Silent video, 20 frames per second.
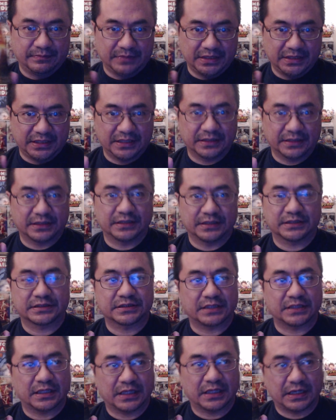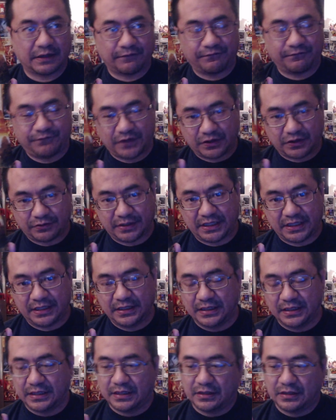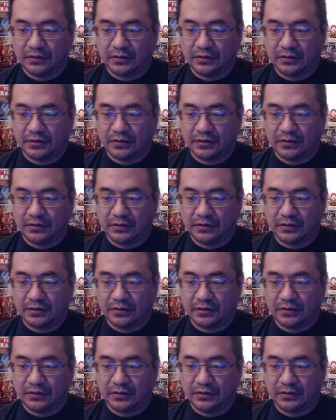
meeting this fairy,